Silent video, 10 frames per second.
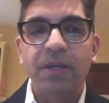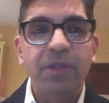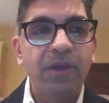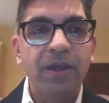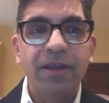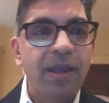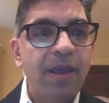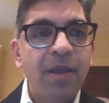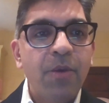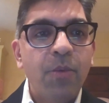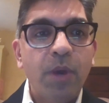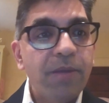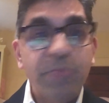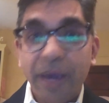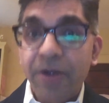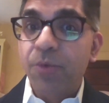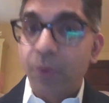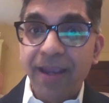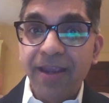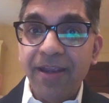And we thought, what better
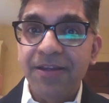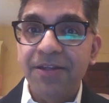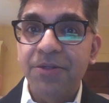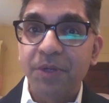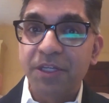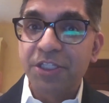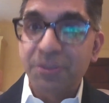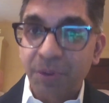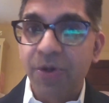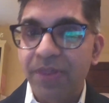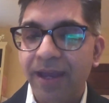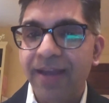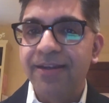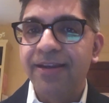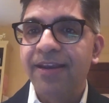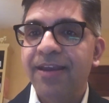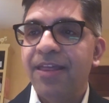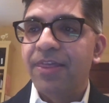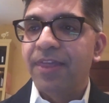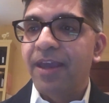way to explore that
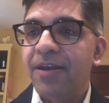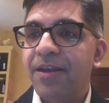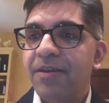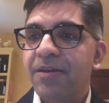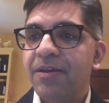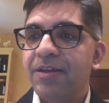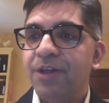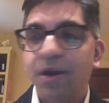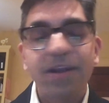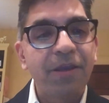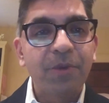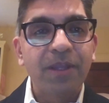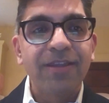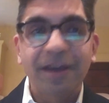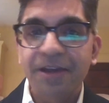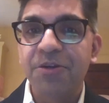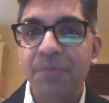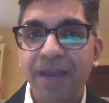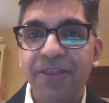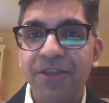than talking with Dr.
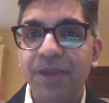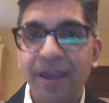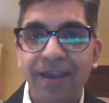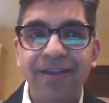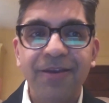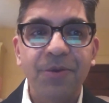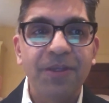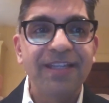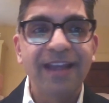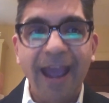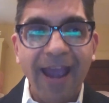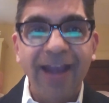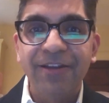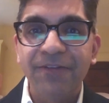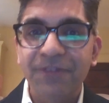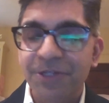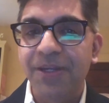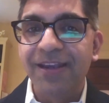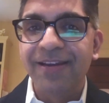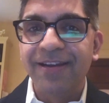Matthew Kay, who is an active
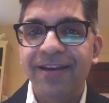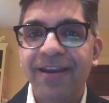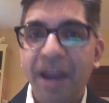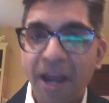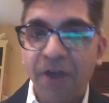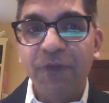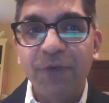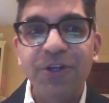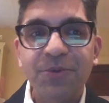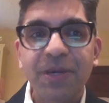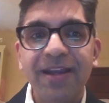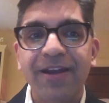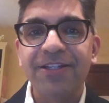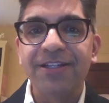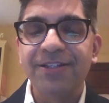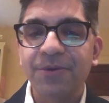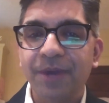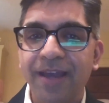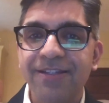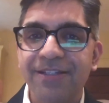duty Air Force radiologist who
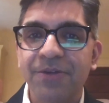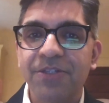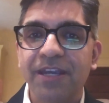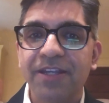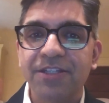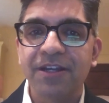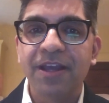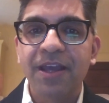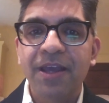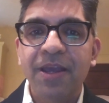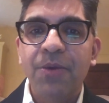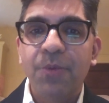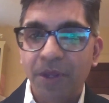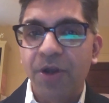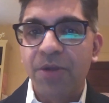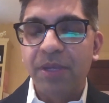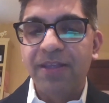has an association with RP.